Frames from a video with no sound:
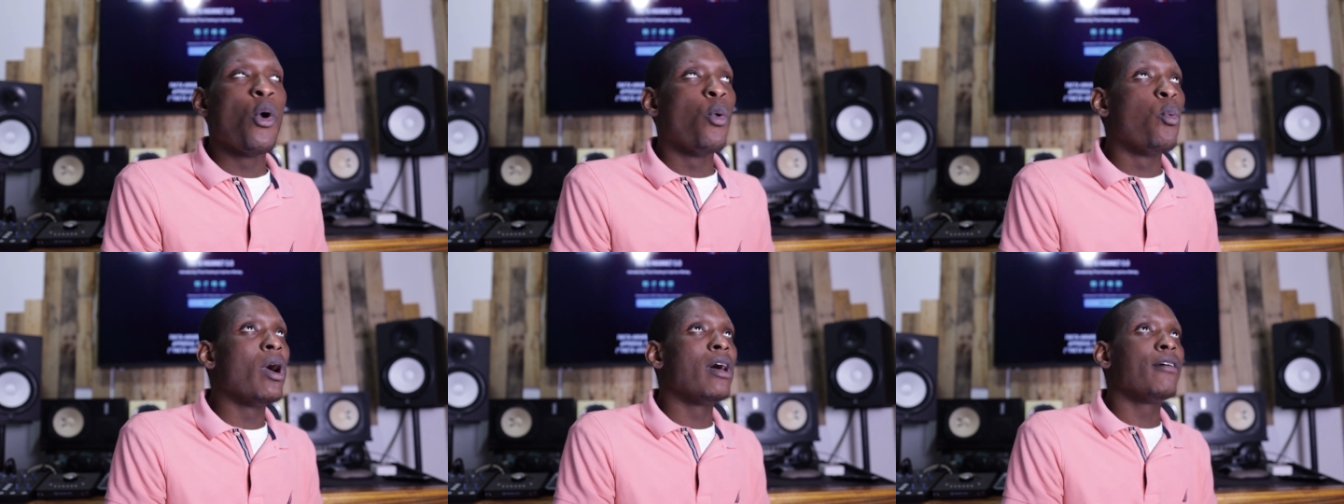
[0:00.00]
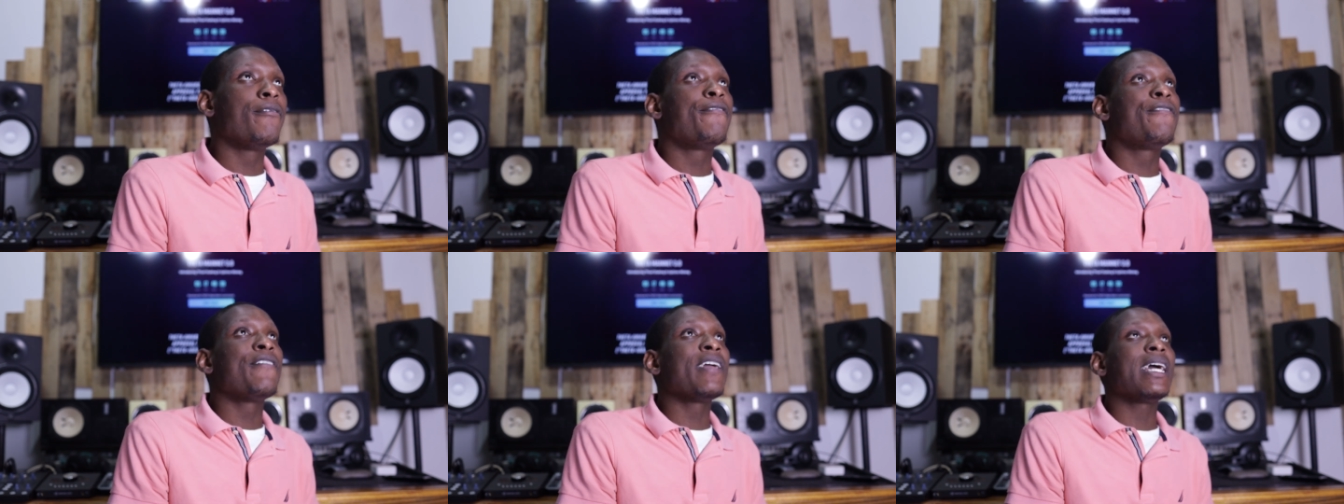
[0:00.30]

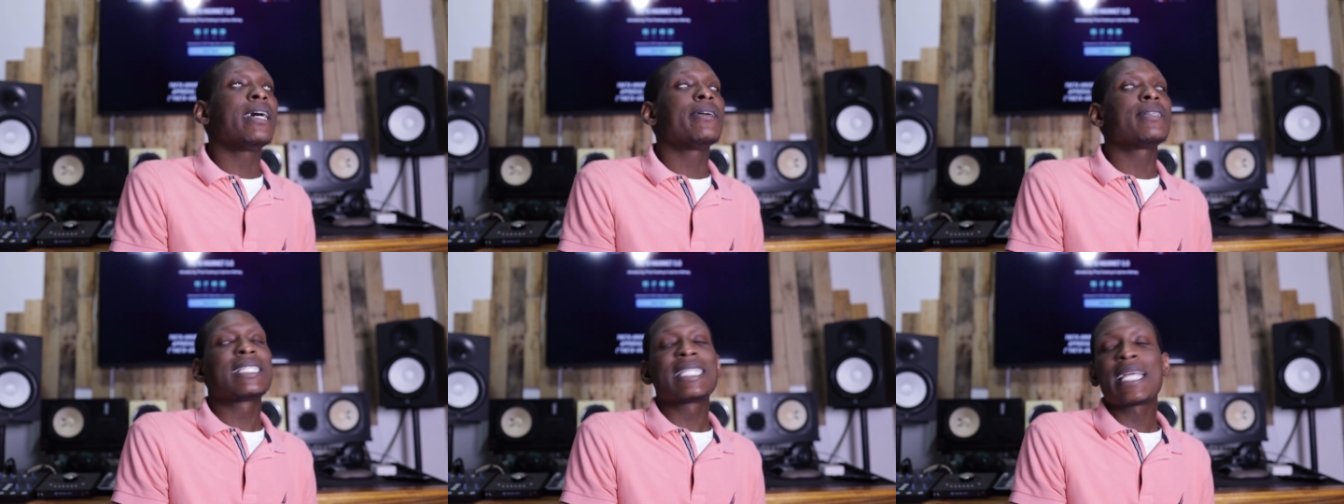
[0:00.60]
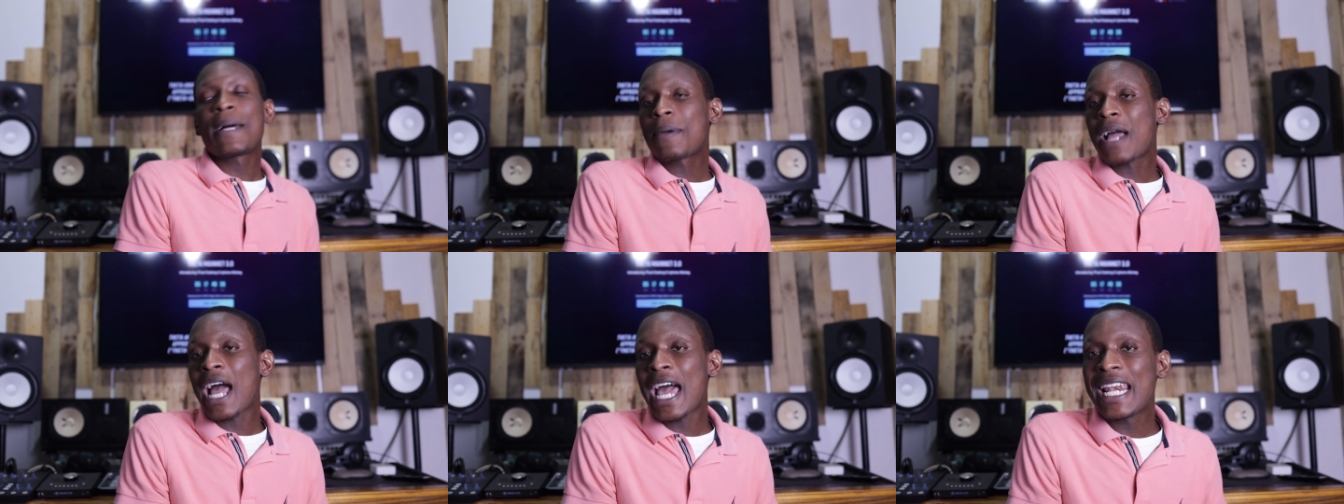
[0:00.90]
will feel
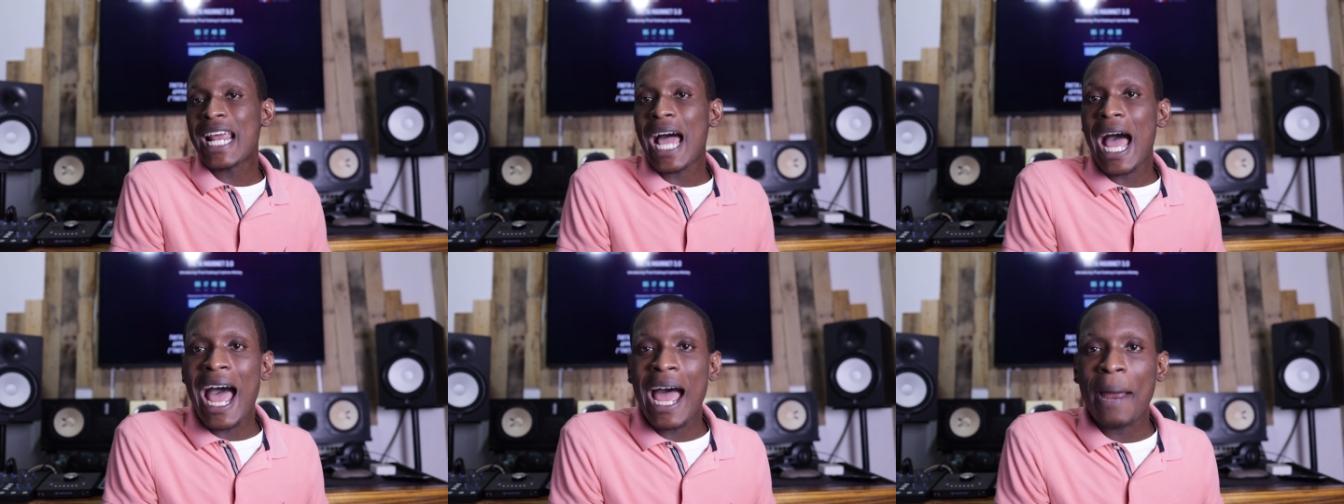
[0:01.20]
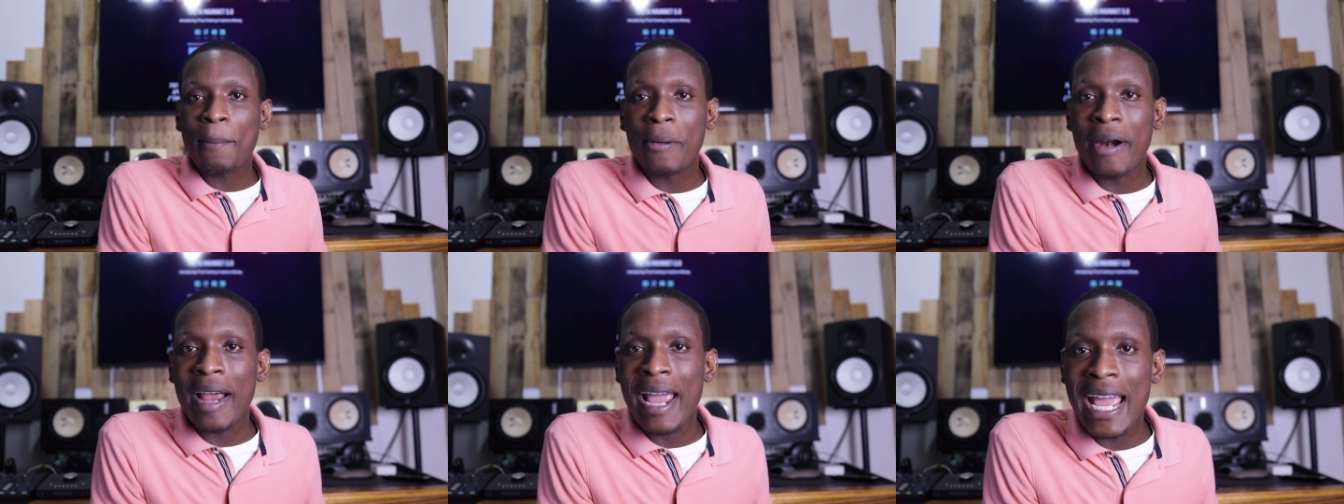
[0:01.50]
some kind of
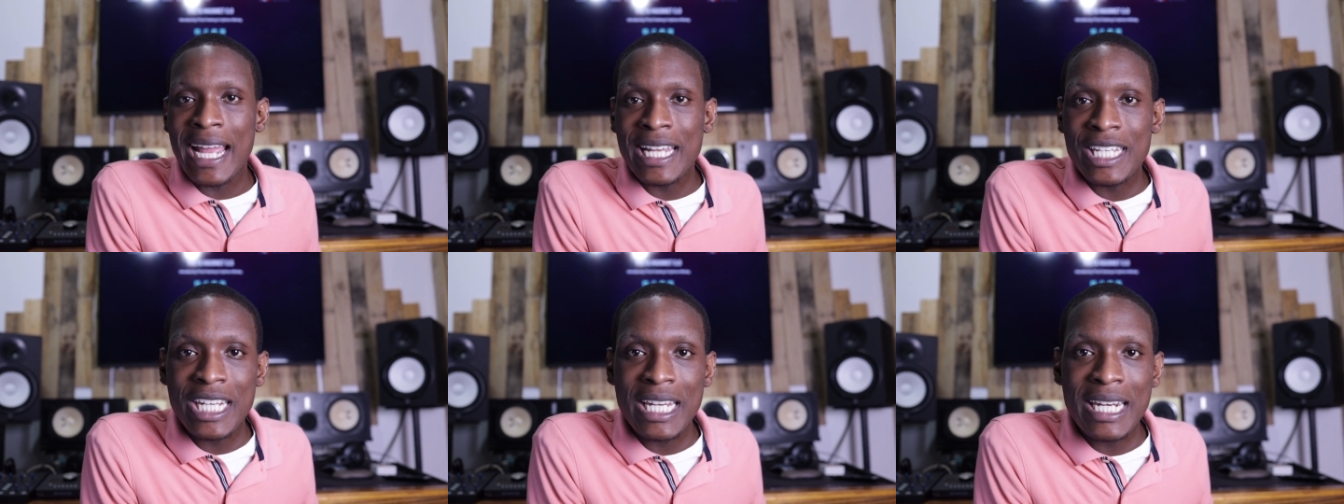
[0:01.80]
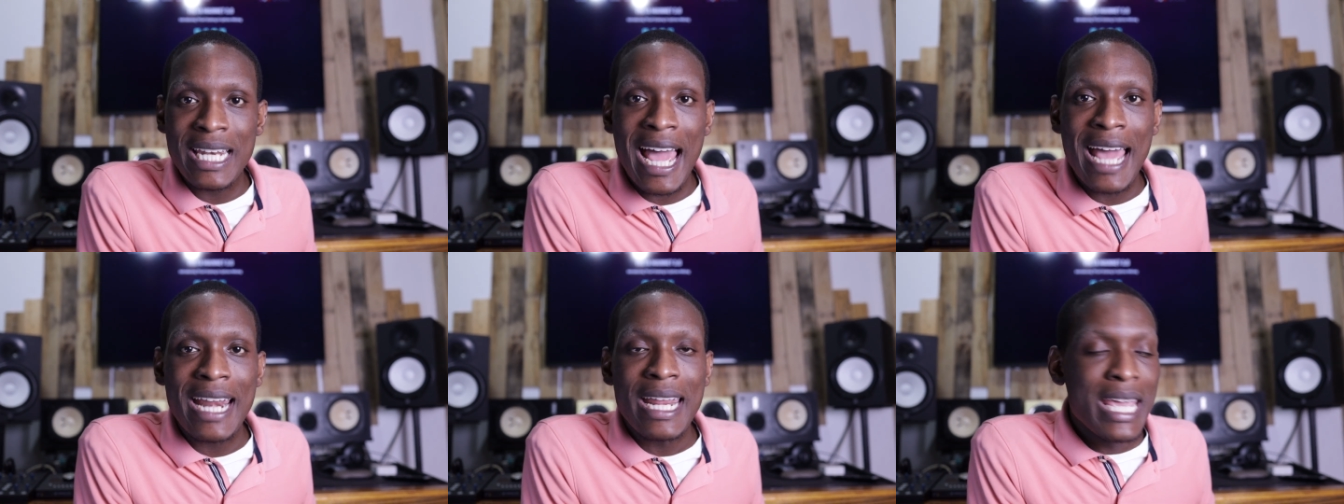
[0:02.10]

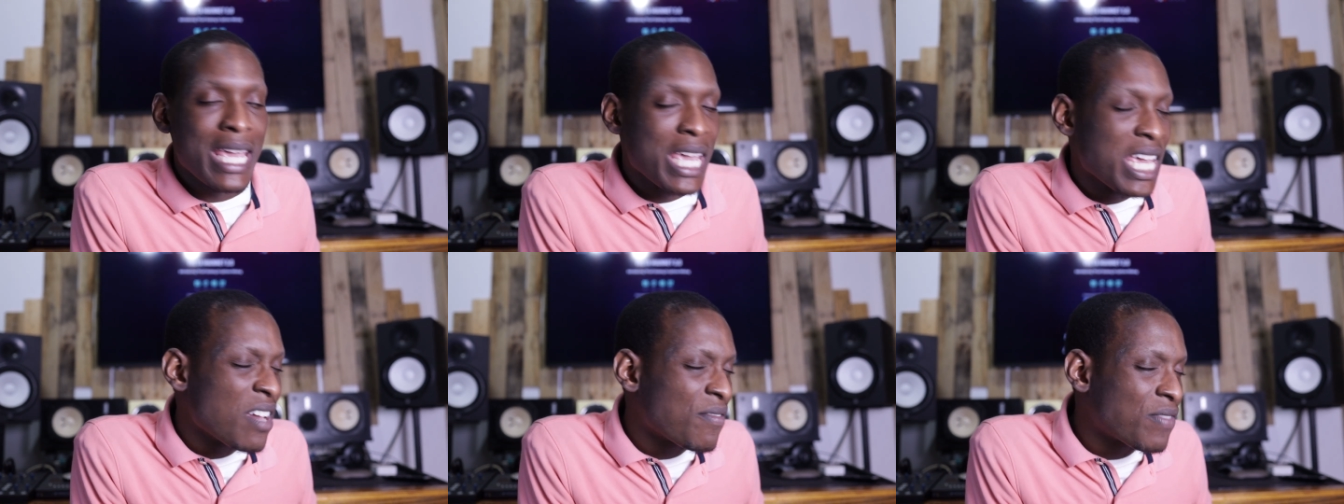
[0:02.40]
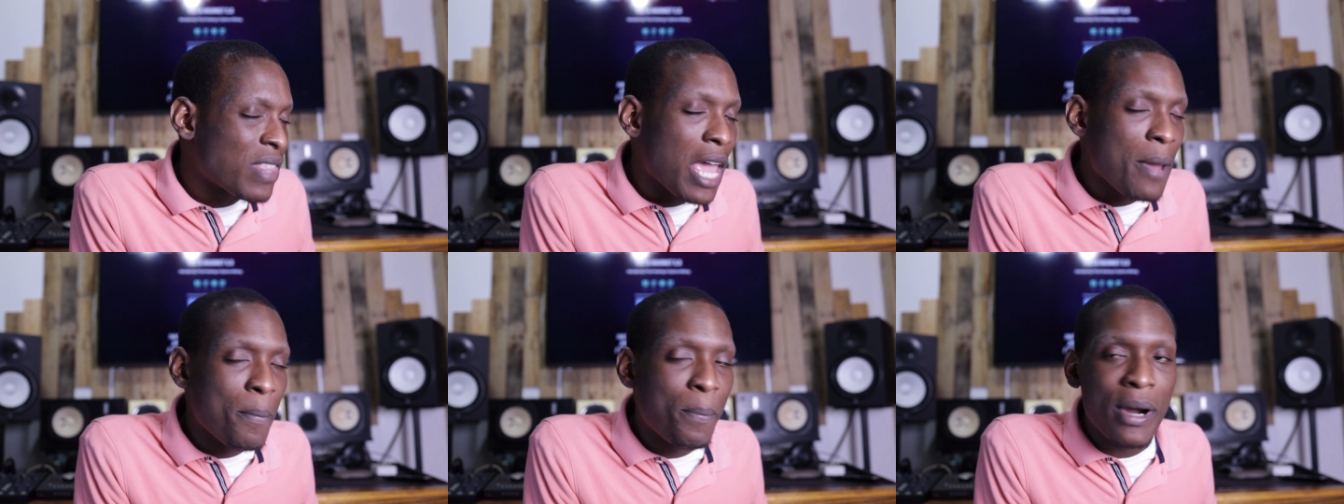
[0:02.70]
apprehension that
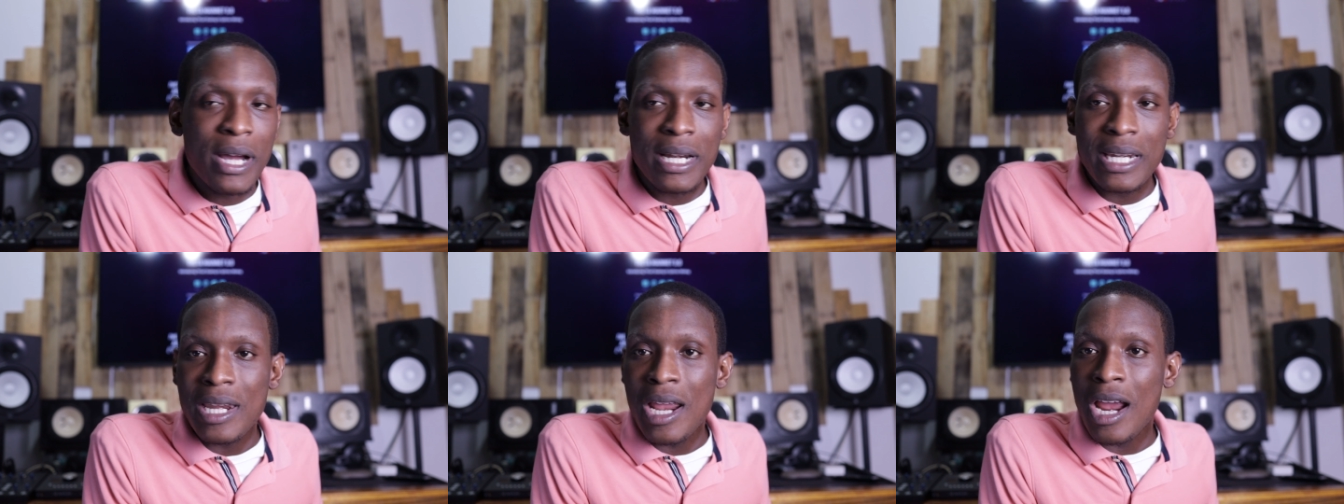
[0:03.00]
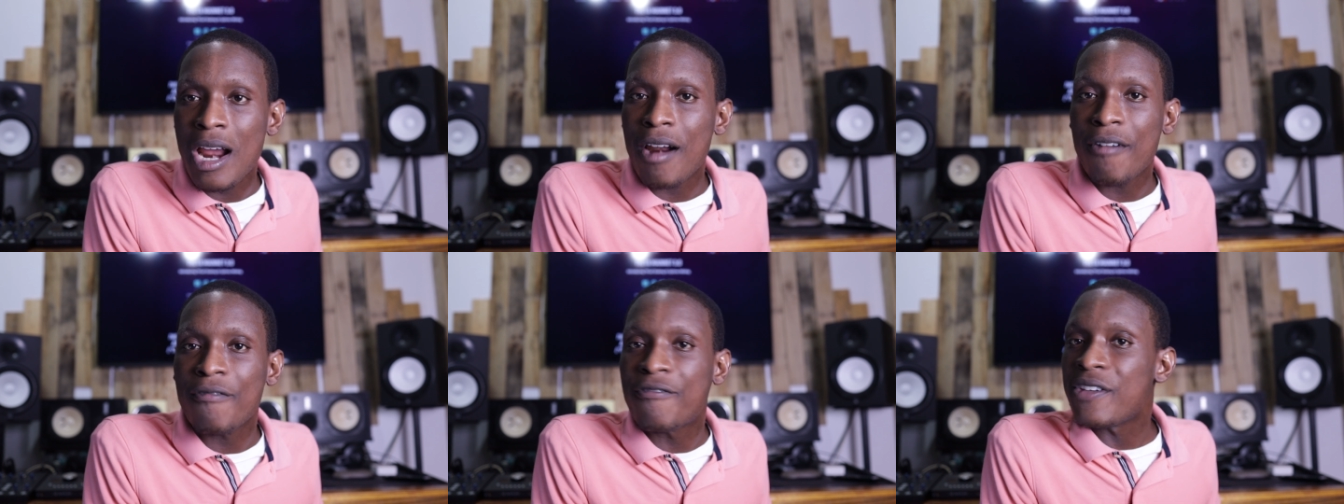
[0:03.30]
if they put
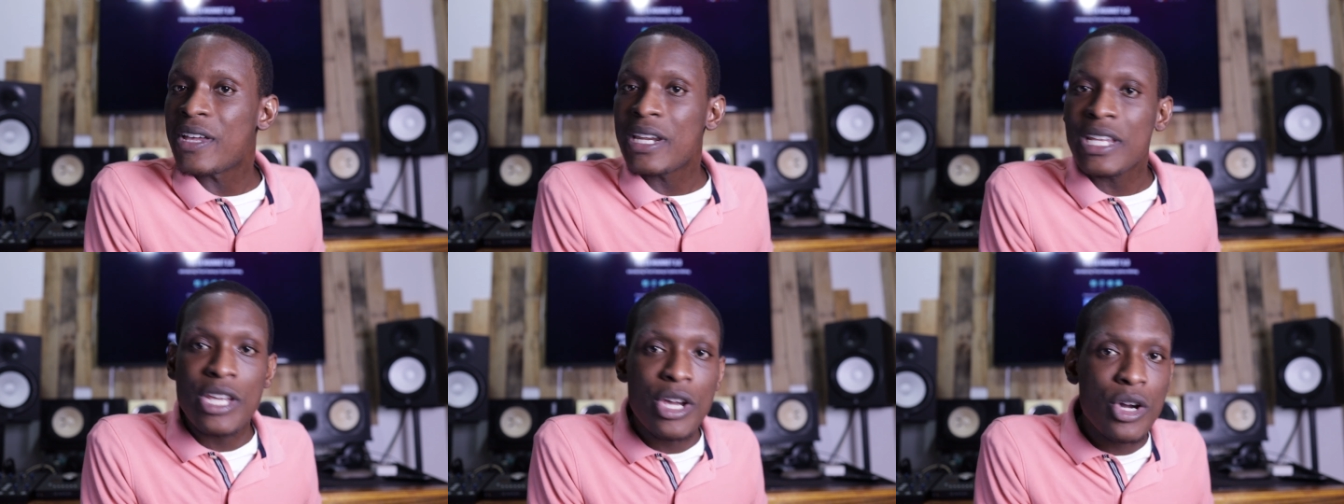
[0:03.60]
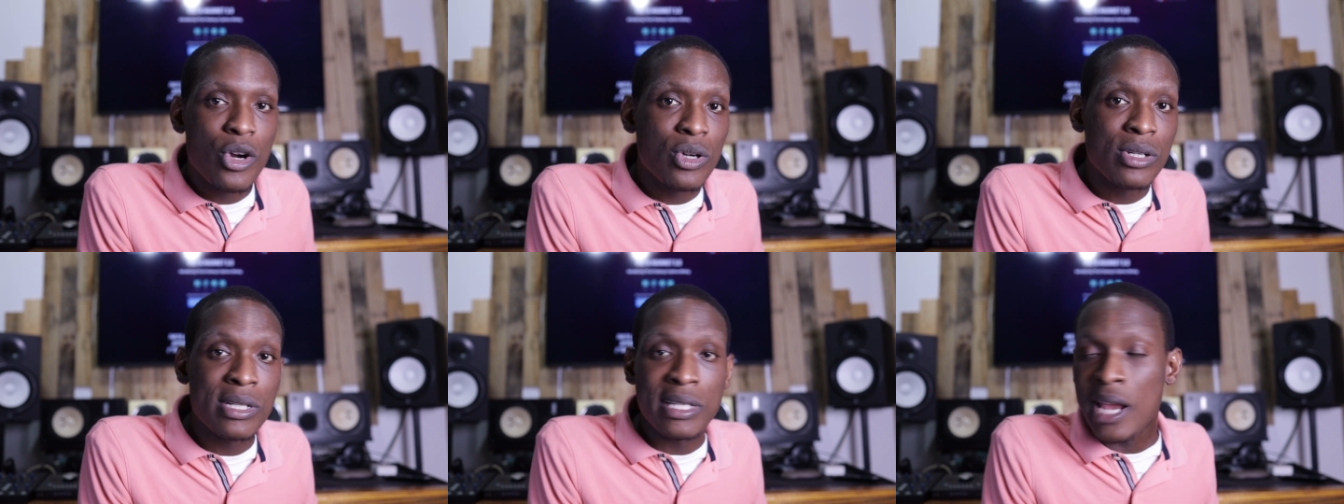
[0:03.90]
their
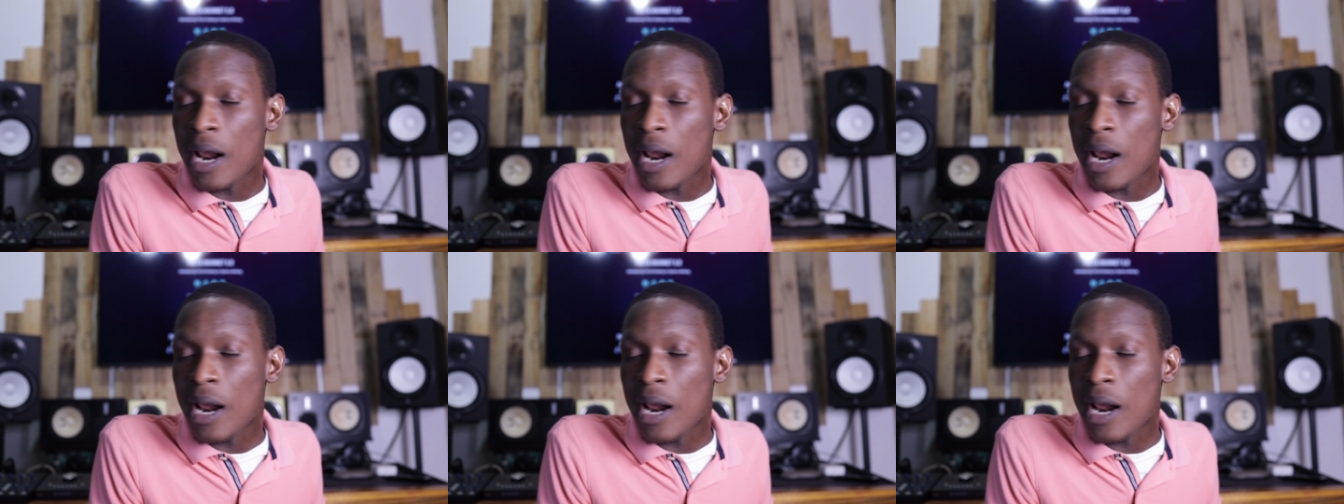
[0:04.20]
videos,